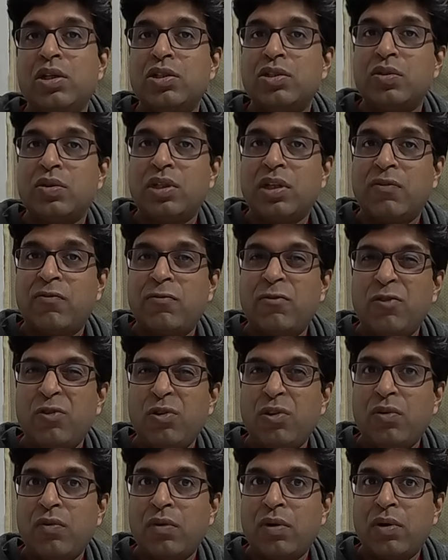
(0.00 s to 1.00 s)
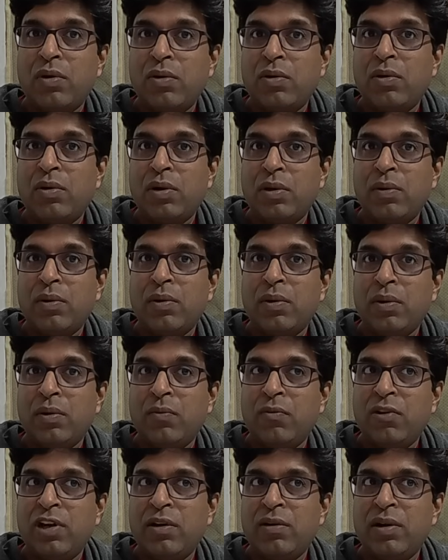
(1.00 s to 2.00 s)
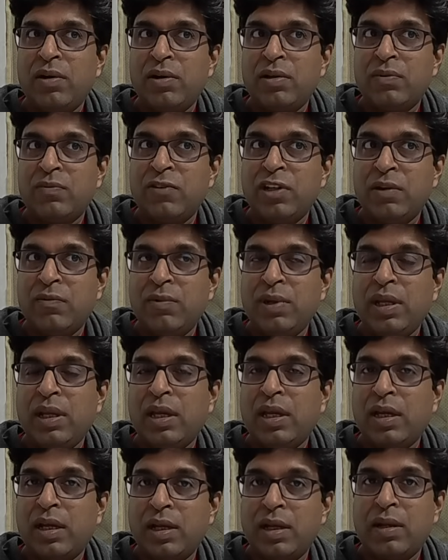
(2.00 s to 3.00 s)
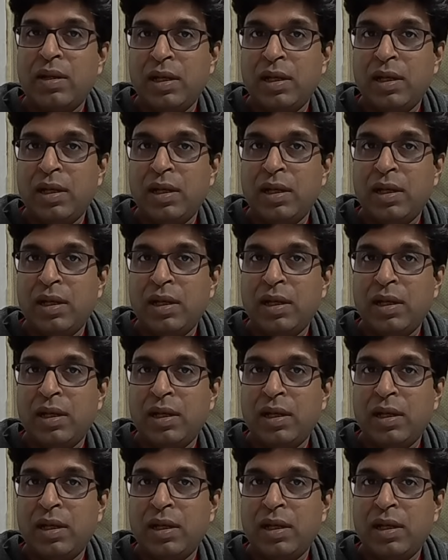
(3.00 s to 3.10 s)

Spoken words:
So the fluid overload will be